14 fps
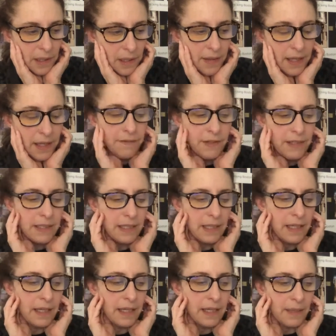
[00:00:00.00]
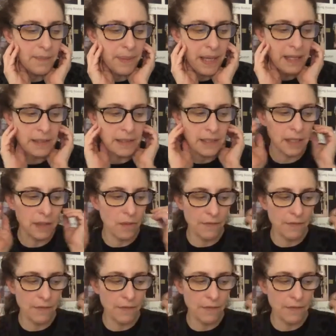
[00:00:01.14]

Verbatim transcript: that if he did a painting